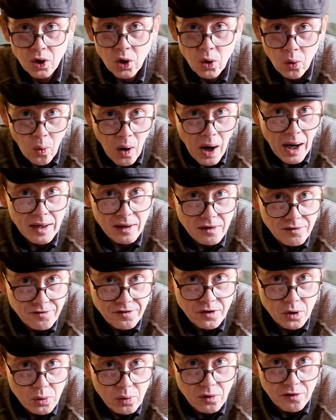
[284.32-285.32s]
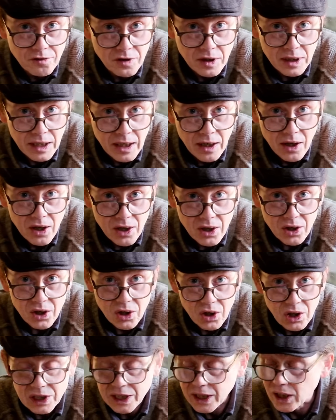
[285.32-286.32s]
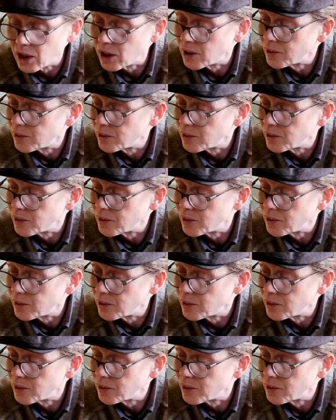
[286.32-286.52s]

quite a few of the earlier